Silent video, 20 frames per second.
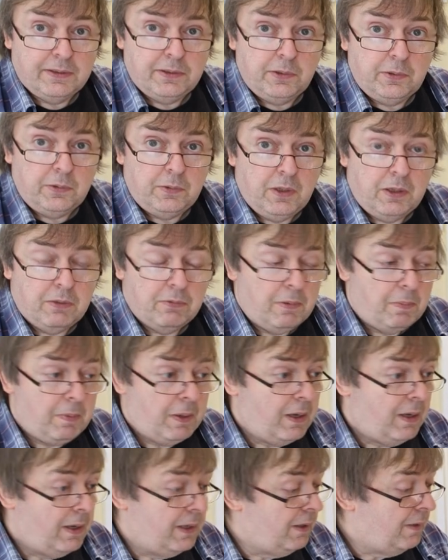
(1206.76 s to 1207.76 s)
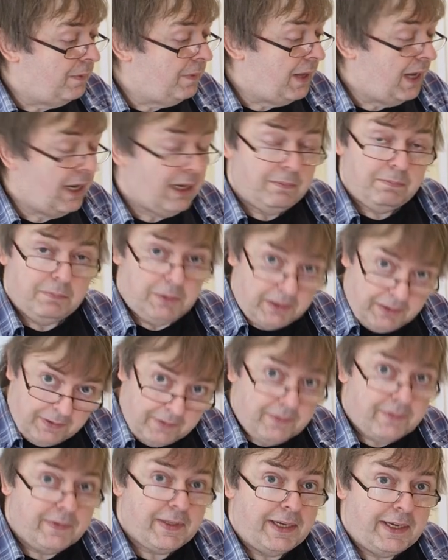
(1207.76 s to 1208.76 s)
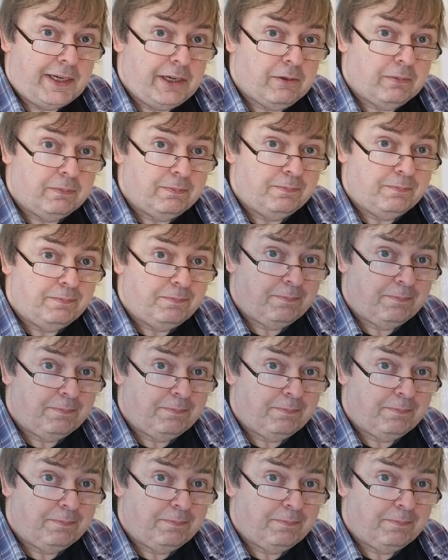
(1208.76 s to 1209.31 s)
to reply on that. But thank you.